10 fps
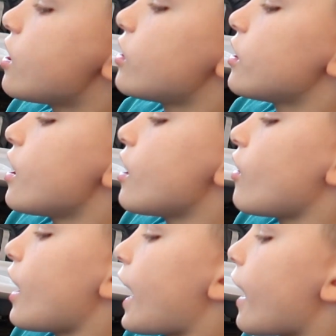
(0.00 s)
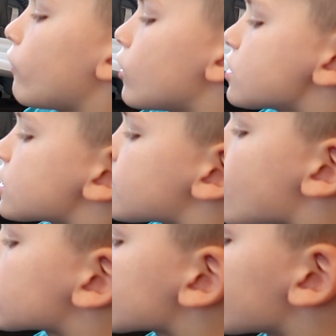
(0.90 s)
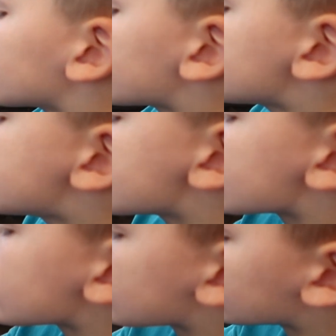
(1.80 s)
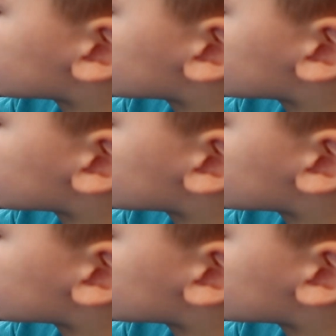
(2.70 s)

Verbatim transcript: Oh, no, I have a stuck to lid too.